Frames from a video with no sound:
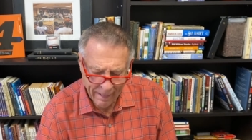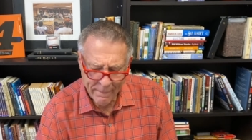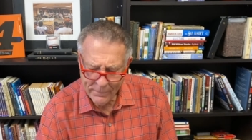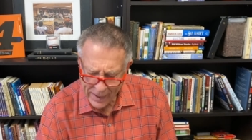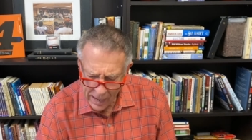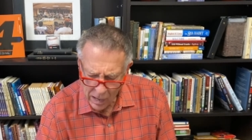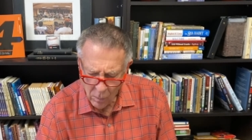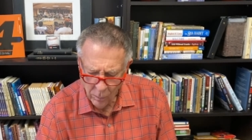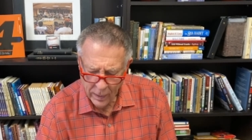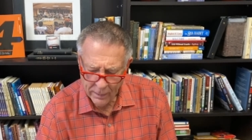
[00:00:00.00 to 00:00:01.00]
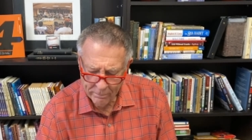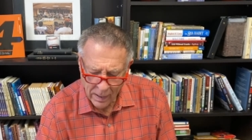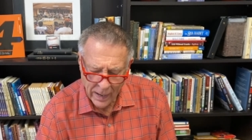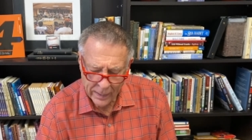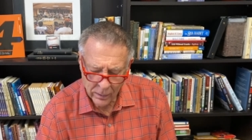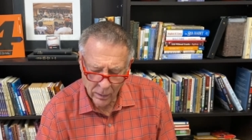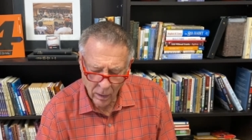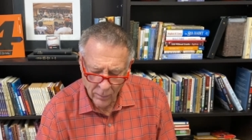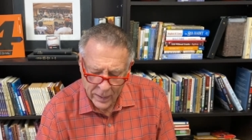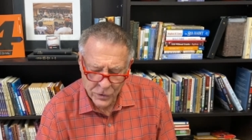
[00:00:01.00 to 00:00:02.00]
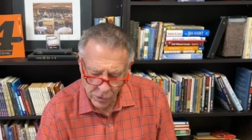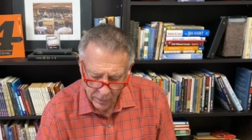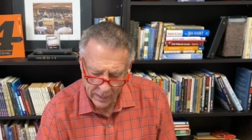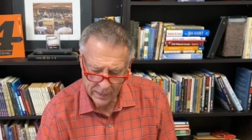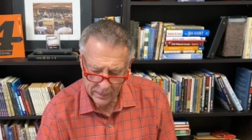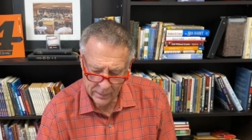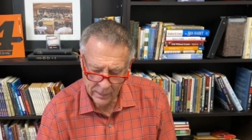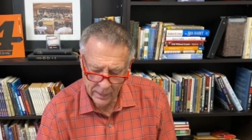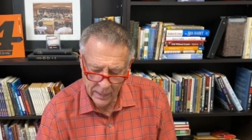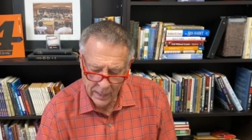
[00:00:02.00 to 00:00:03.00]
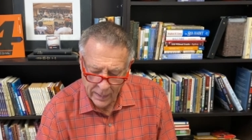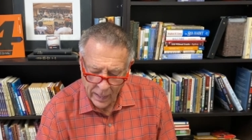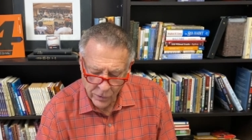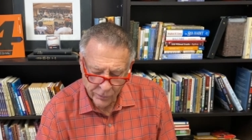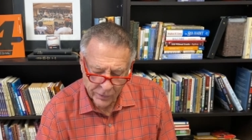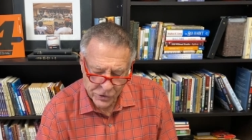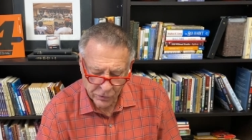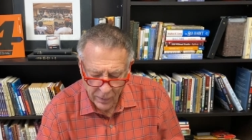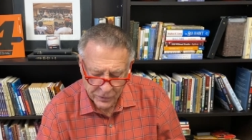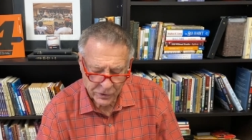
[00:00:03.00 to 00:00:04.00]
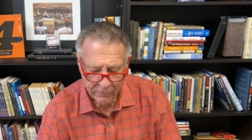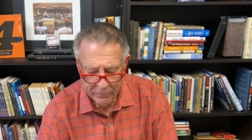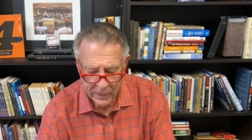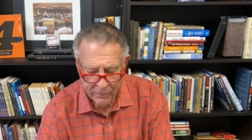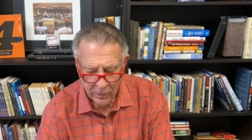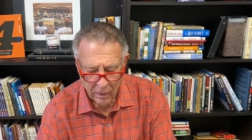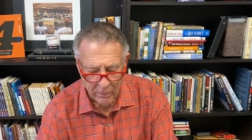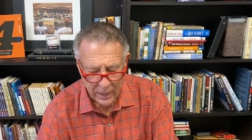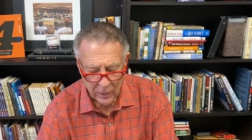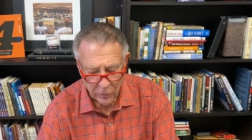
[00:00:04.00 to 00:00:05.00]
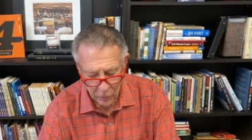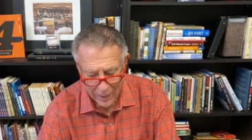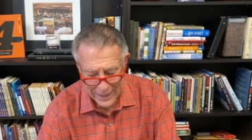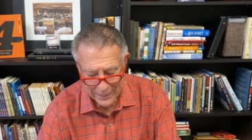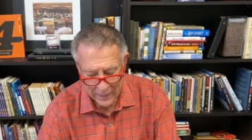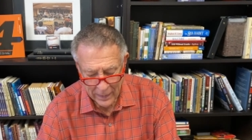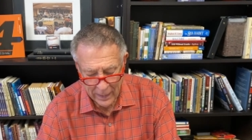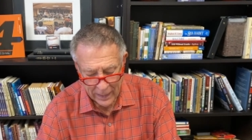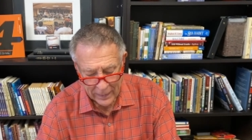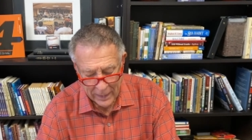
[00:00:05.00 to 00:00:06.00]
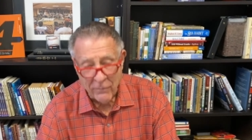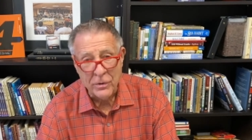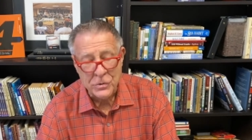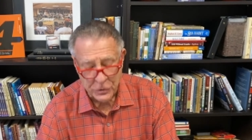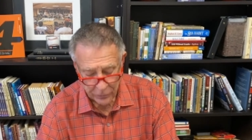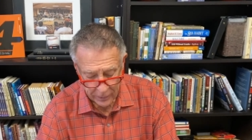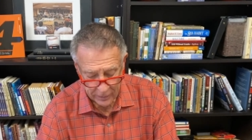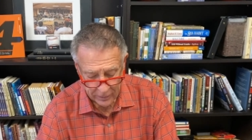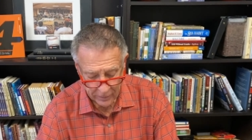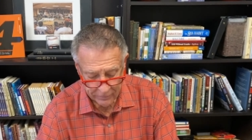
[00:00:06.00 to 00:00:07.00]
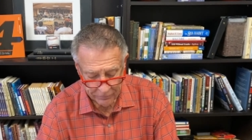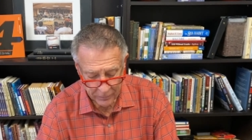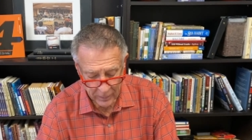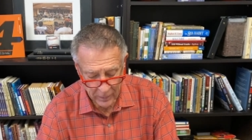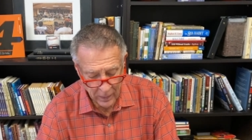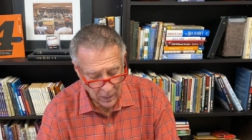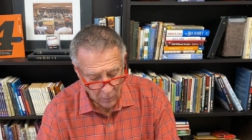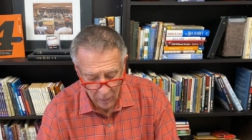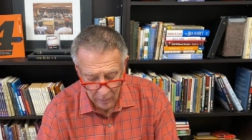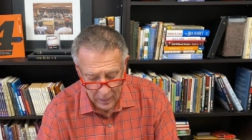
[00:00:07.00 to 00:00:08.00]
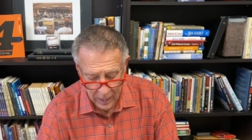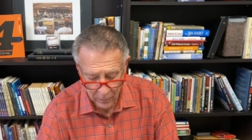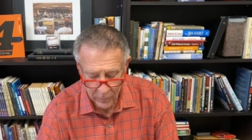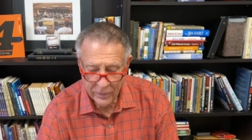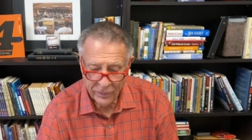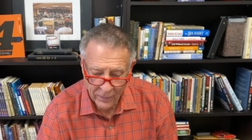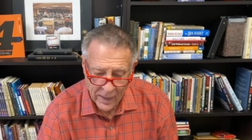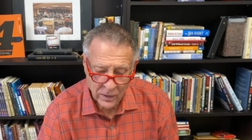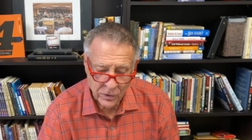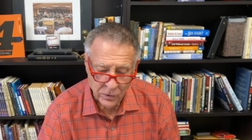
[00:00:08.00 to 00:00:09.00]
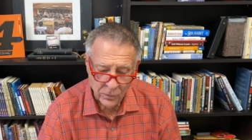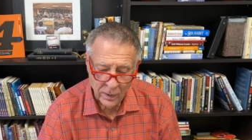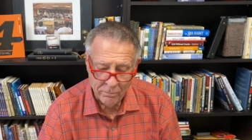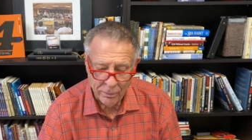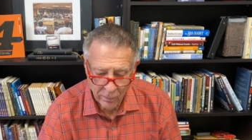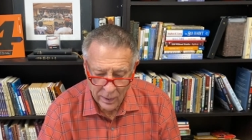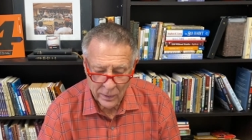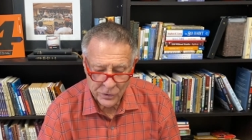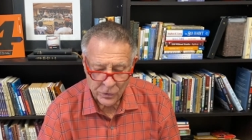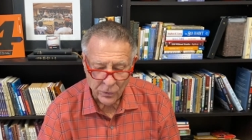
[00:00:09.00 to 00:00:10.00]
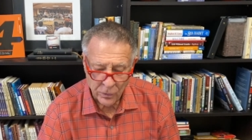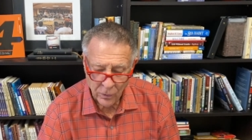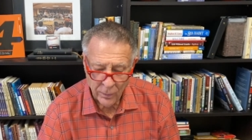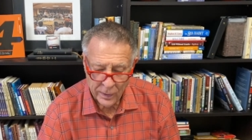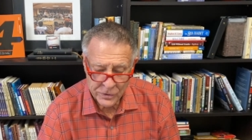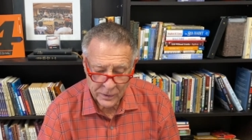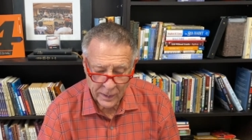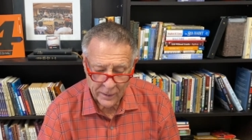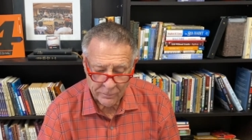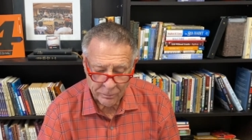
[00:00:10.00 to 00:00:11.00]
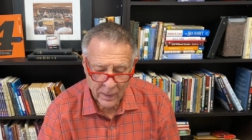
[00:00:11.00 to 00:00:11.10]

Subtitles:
Power and might are in your hand, and at your discretion, people are made great and given strength. Oh, our God, we thank you and praise your glorious name.